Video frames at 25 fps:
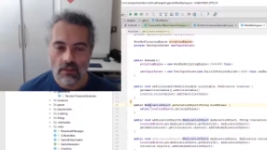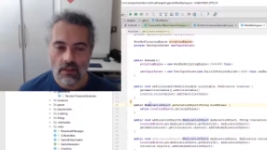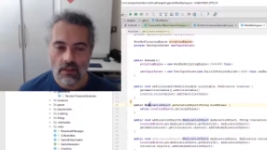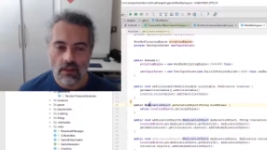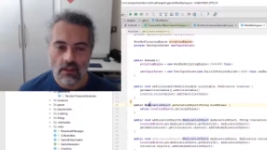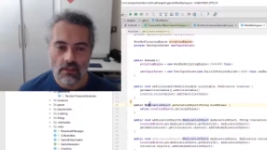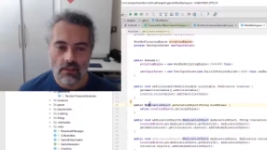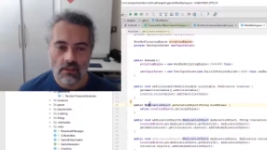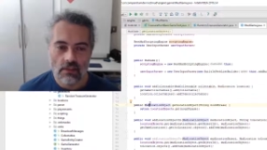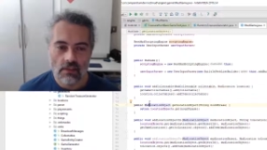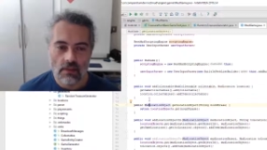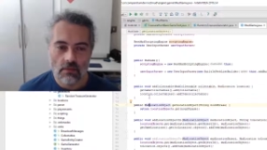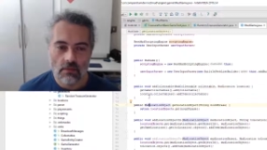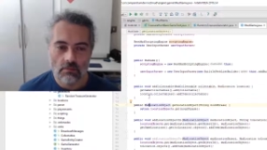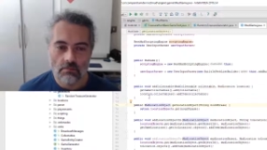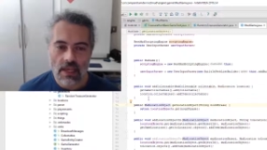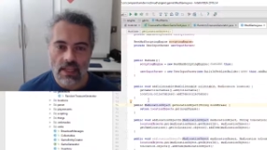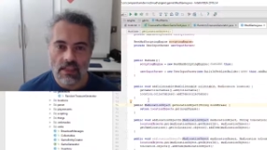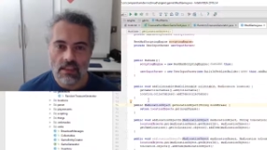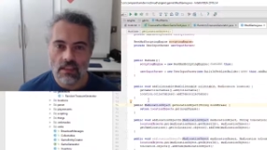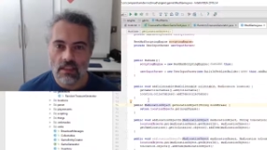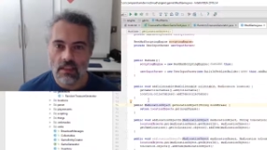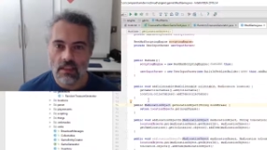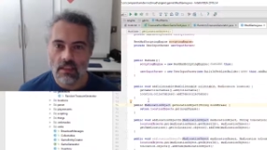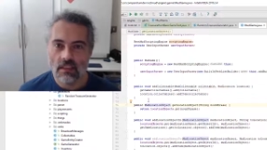uh,
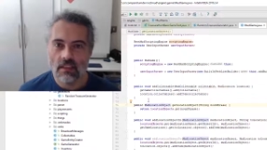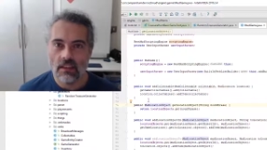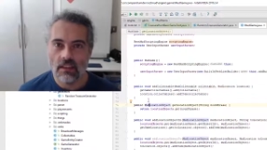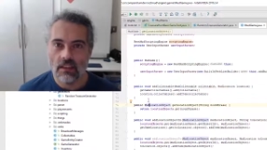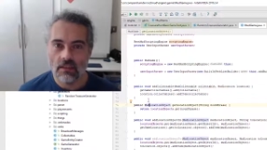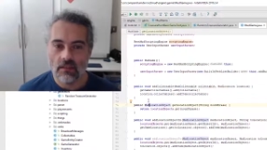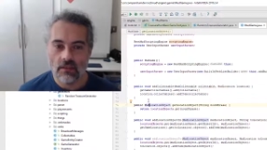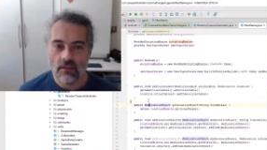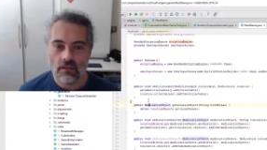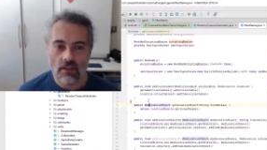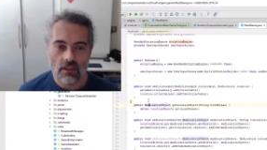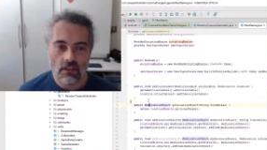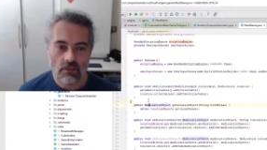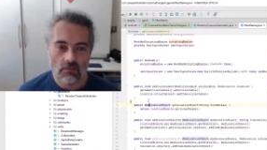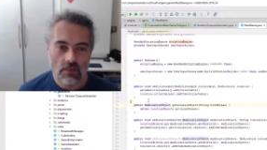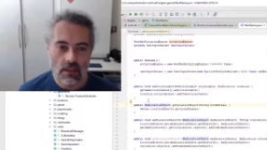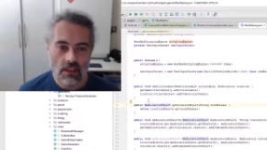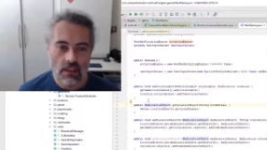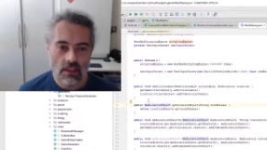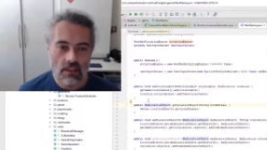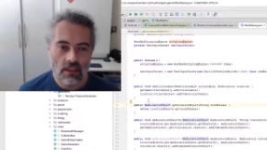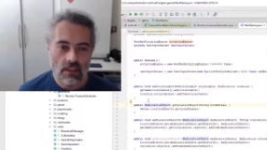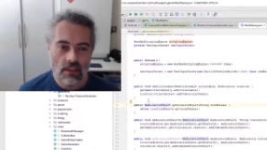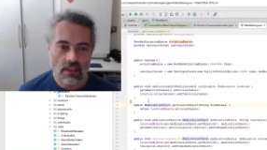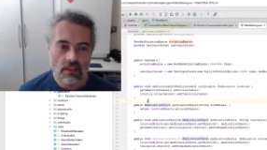semantically in front of
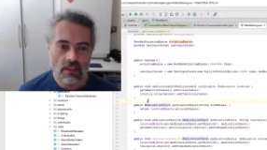me.